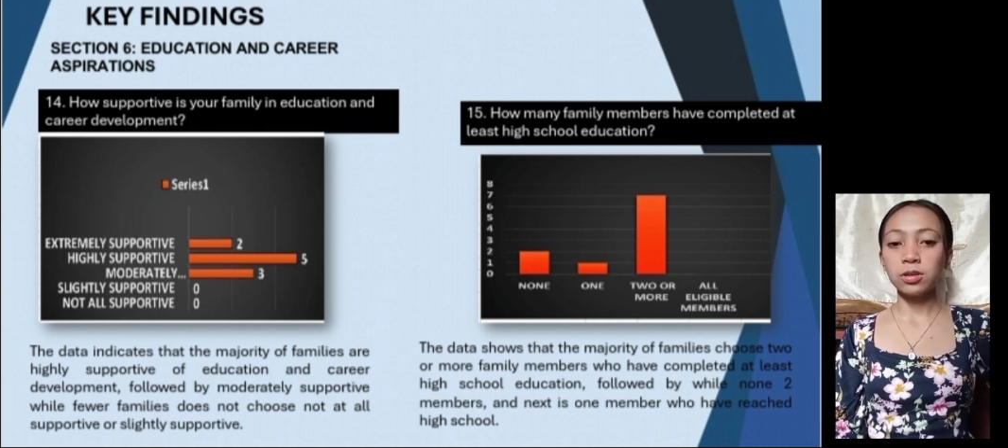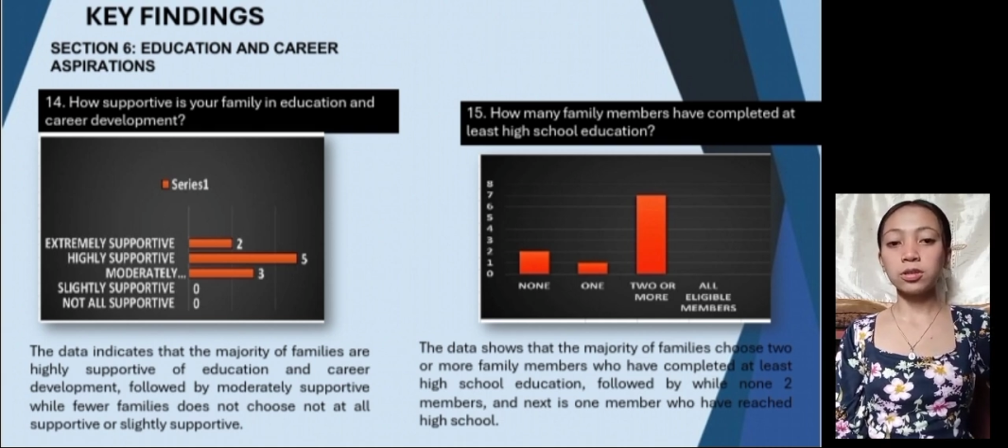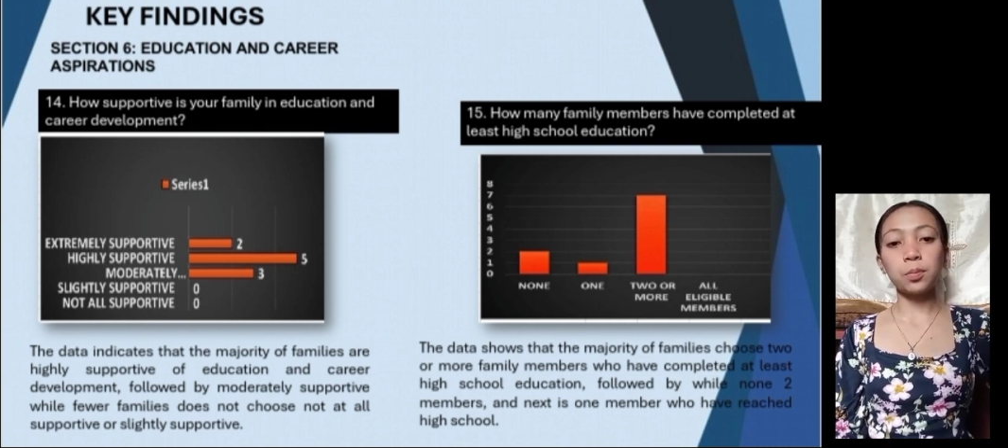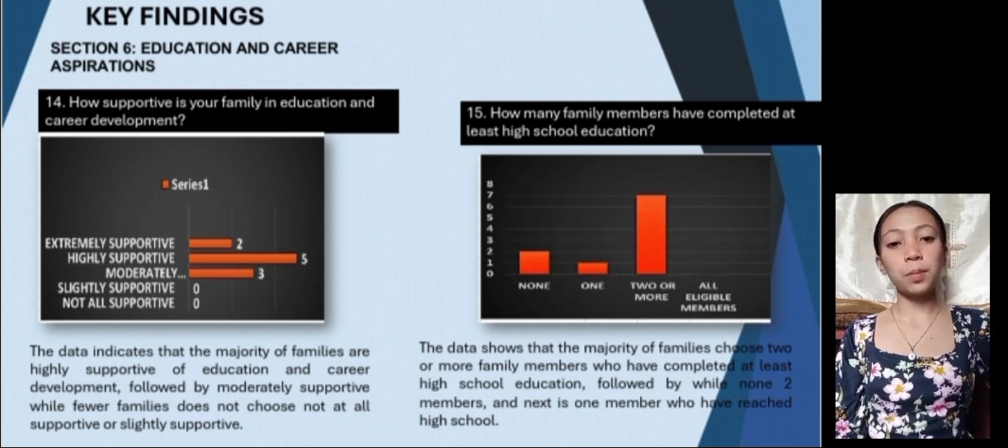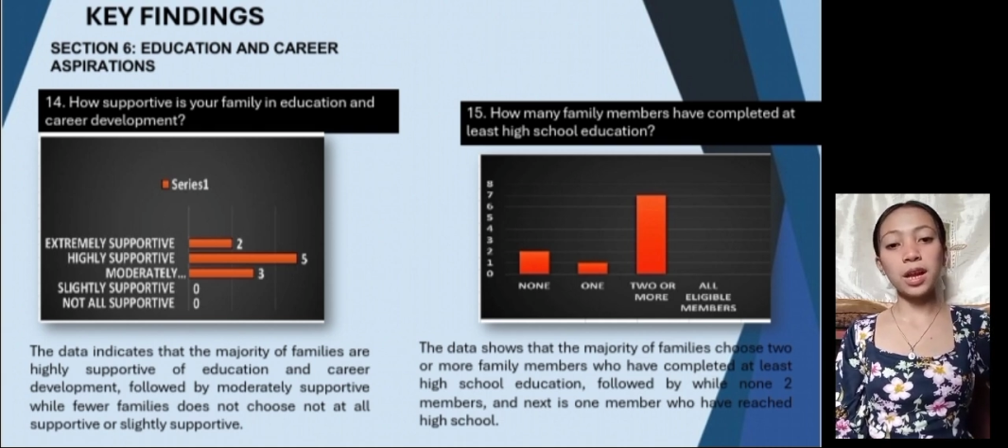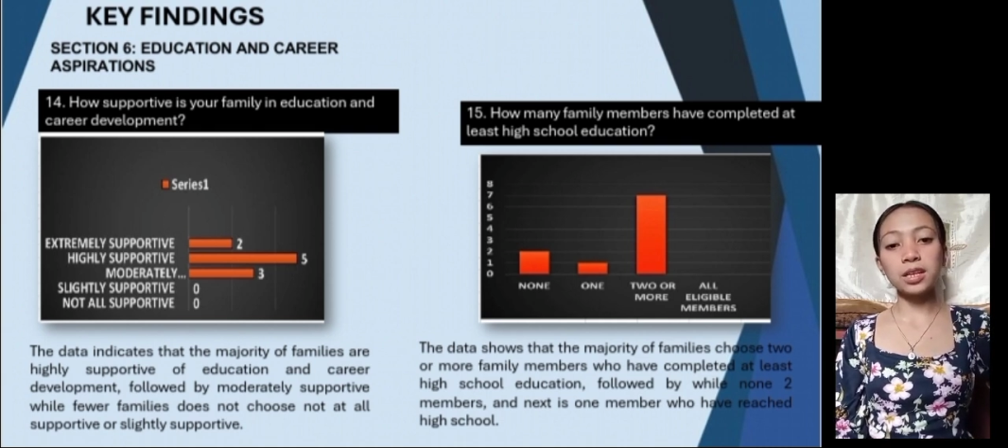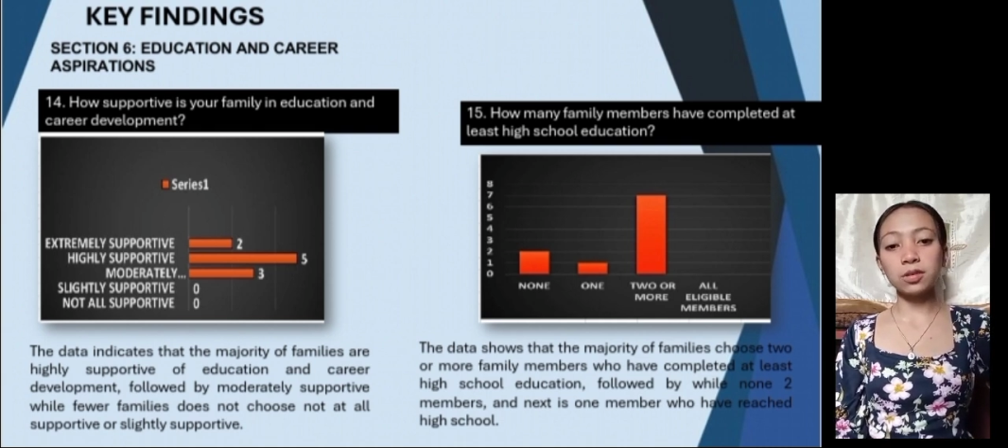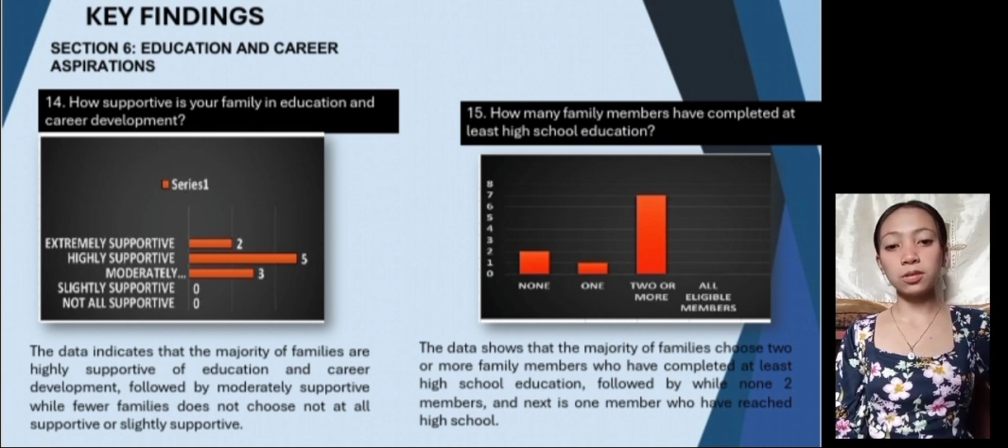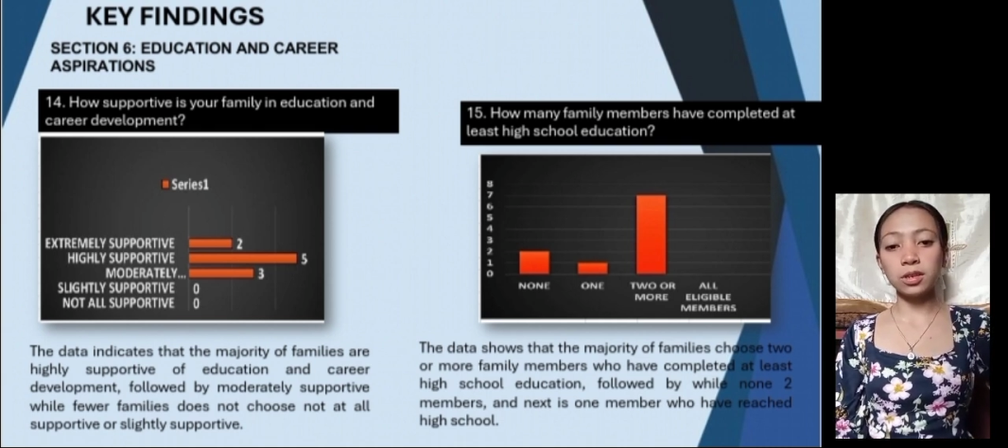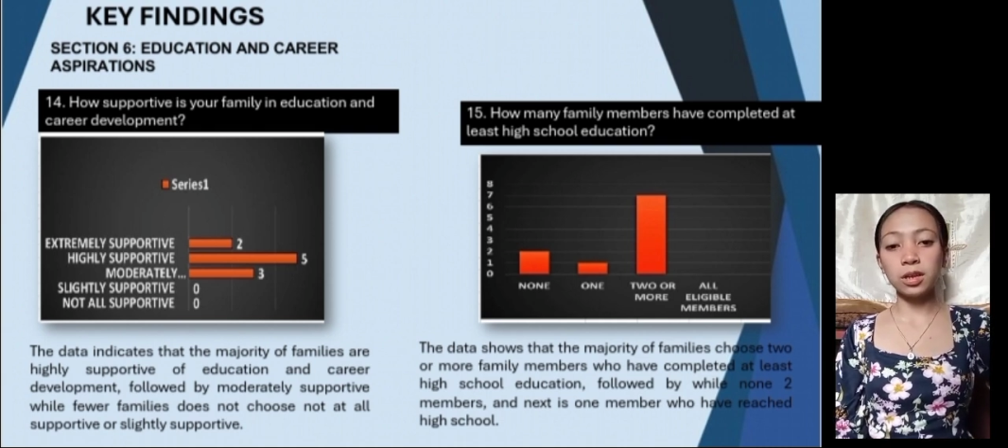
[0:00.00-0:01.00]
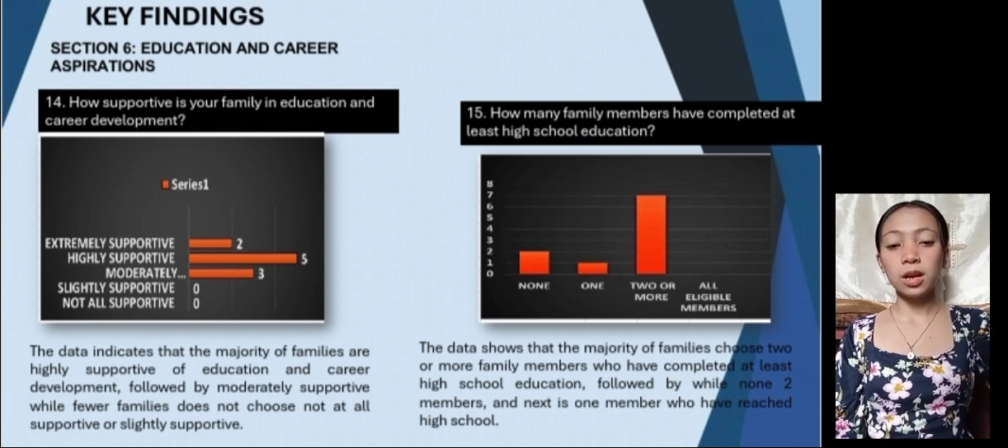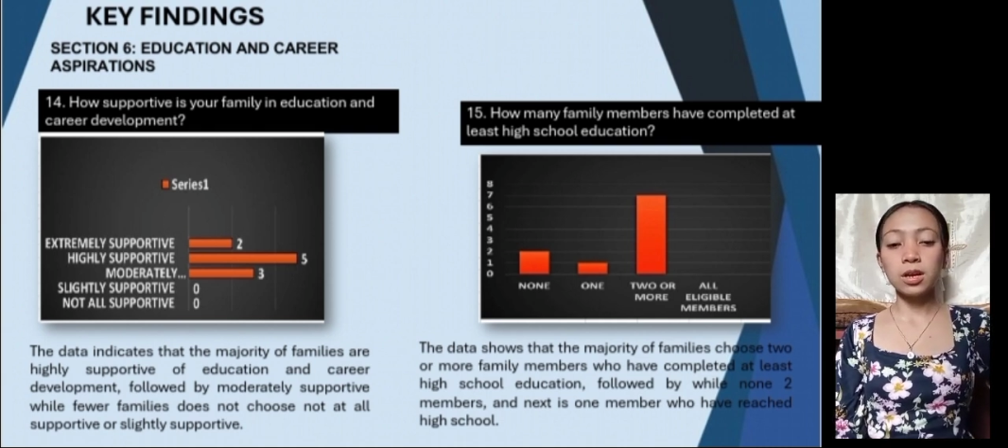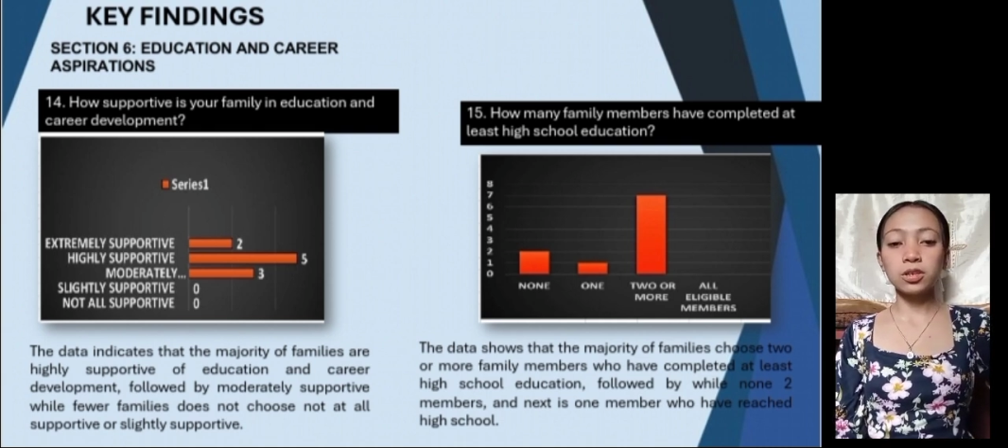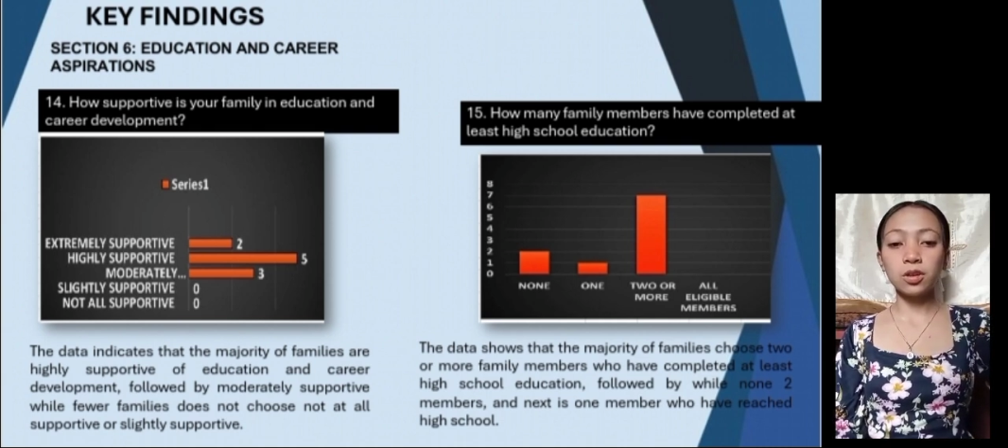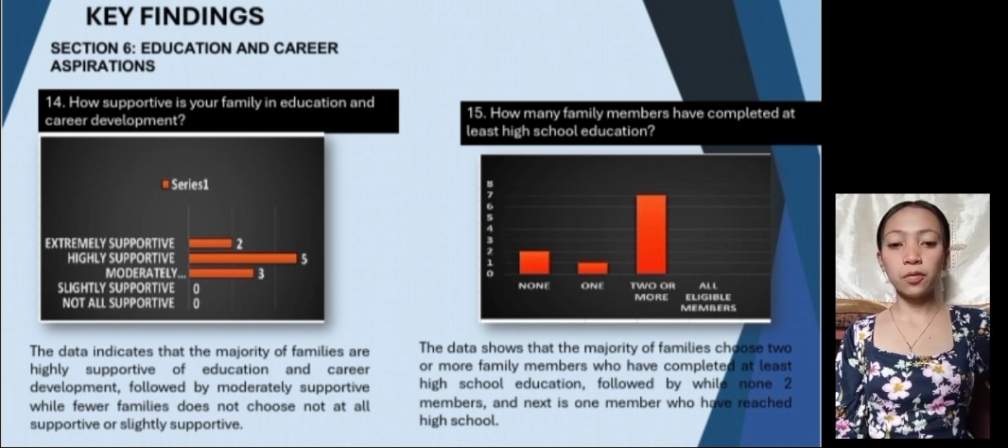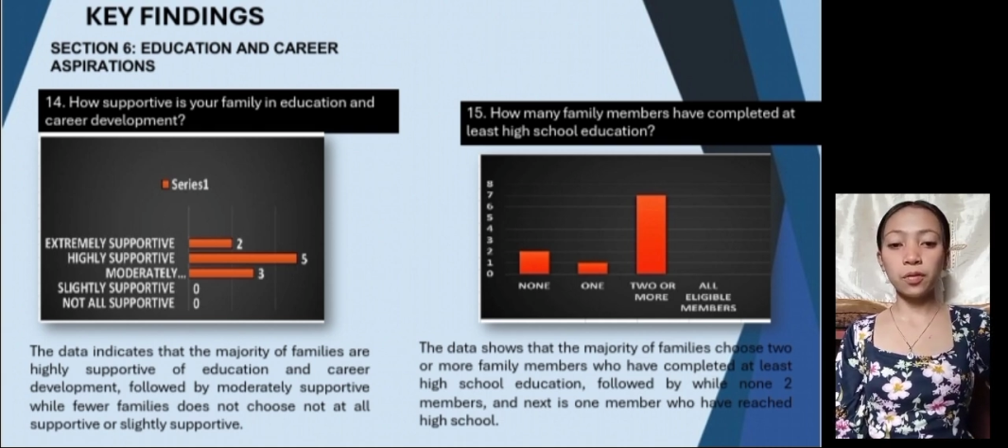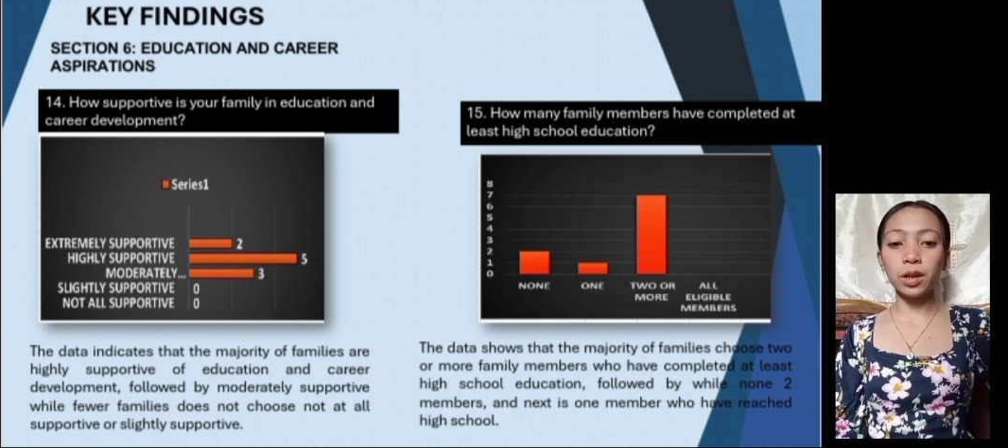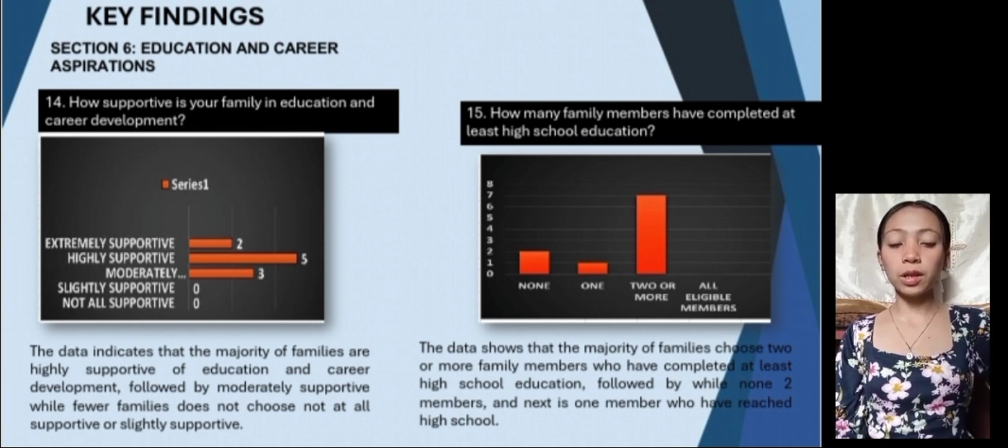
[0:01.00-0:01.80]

So based on the survey